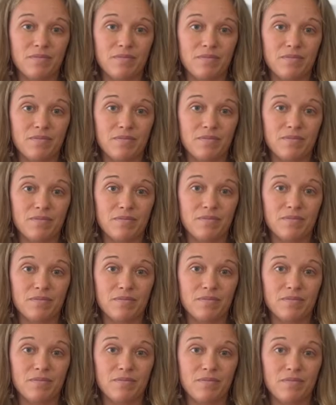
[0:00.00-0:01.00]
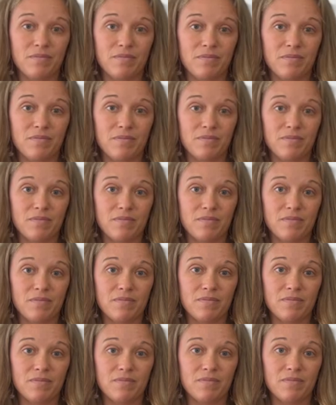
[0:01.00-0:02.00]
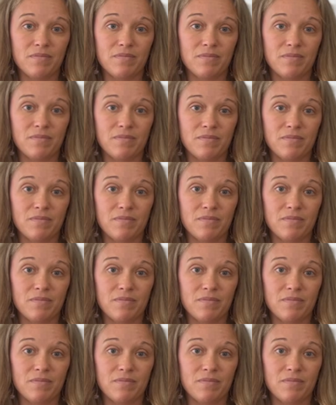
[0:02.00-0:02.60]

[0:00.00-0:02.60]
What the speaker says: This person isn't speaking.